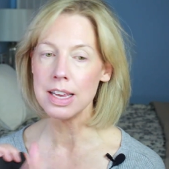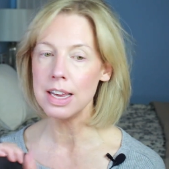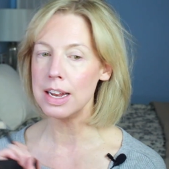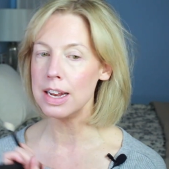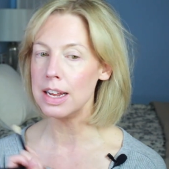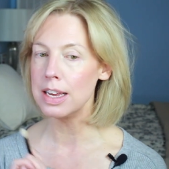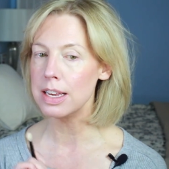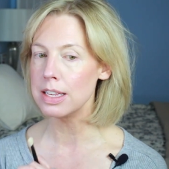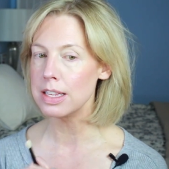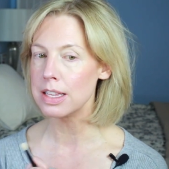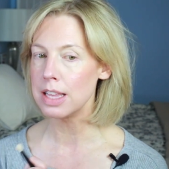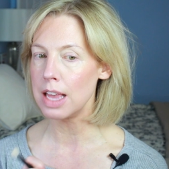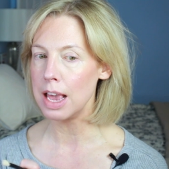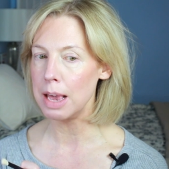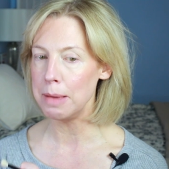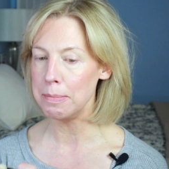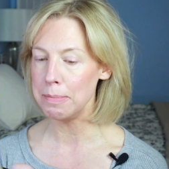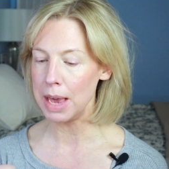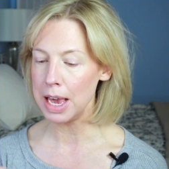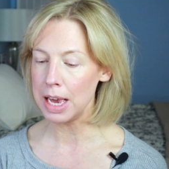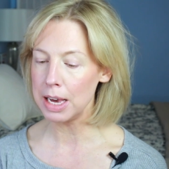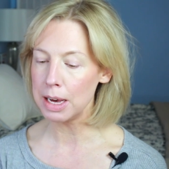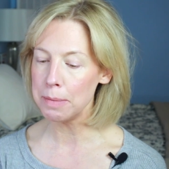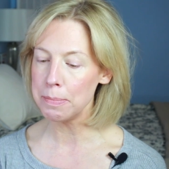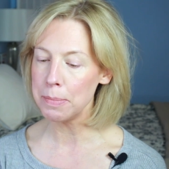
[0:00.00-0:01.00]
It is a
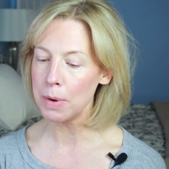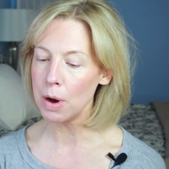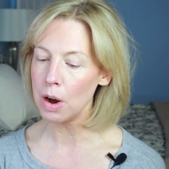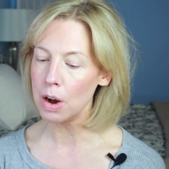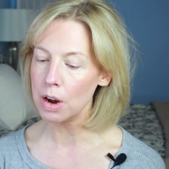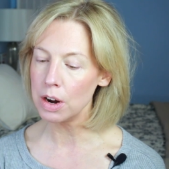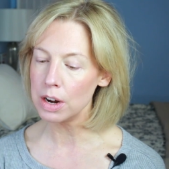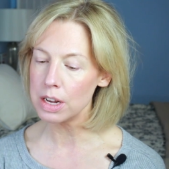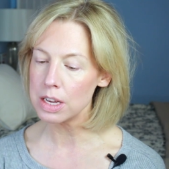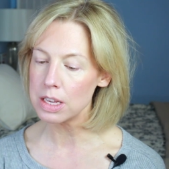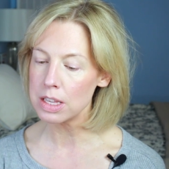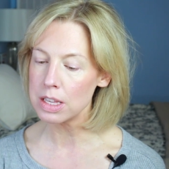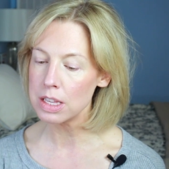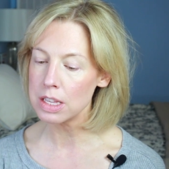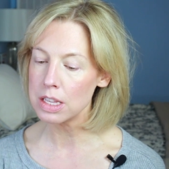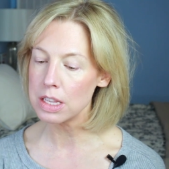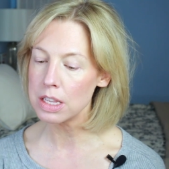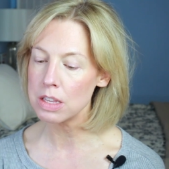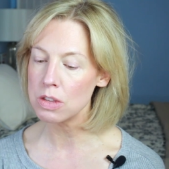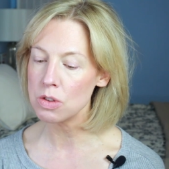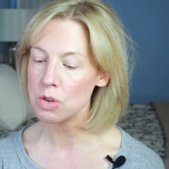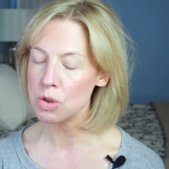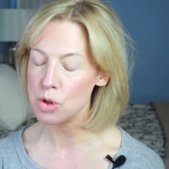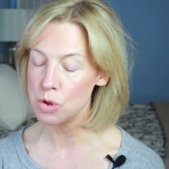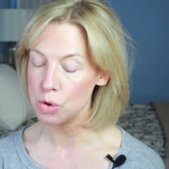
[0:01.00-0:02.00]
makeup
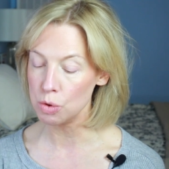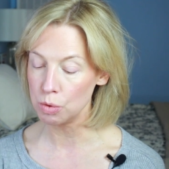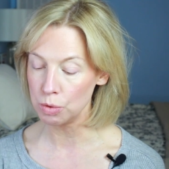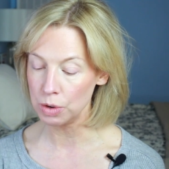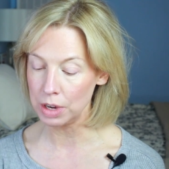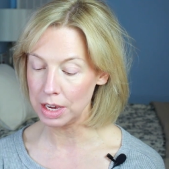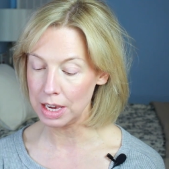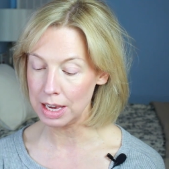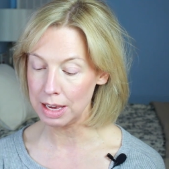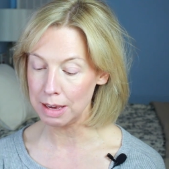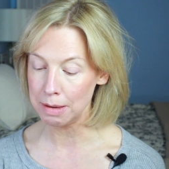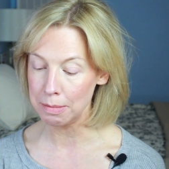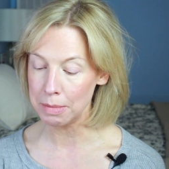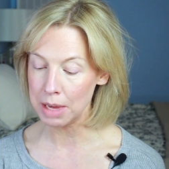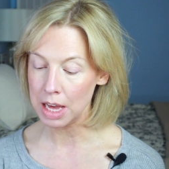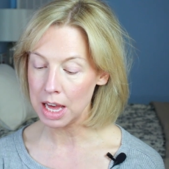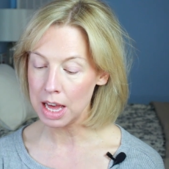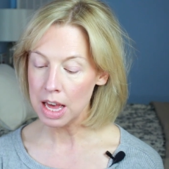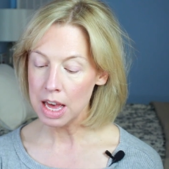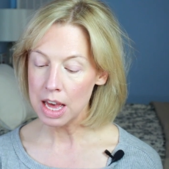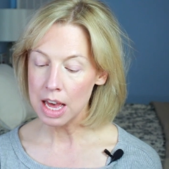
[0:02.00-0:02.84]
artist's dream.